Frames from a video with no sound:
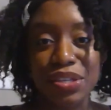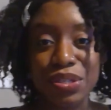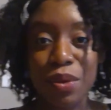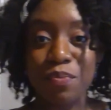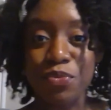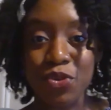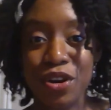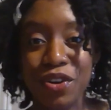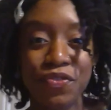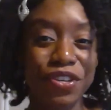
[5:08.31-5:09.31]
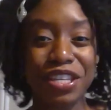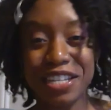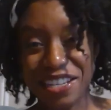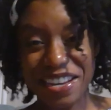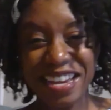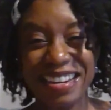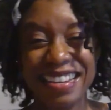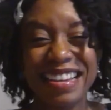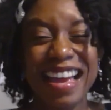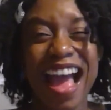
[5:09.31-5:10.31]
So, more for the good.